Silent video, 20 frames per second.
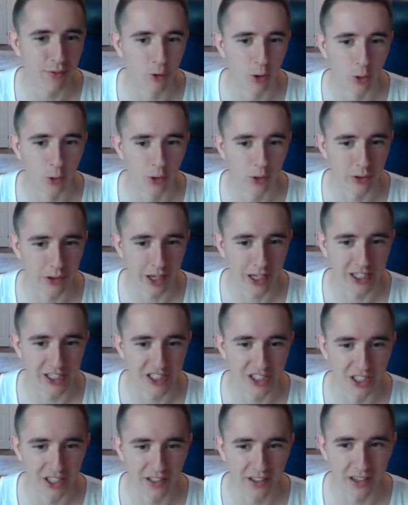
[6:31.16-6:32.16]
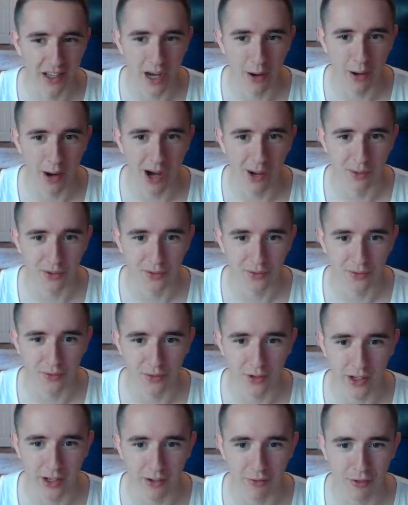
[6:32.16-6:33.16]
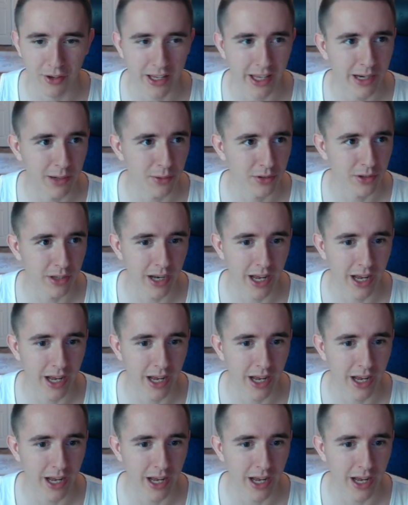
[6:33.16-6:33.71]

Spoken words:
wrong location. I was thinking I was gonna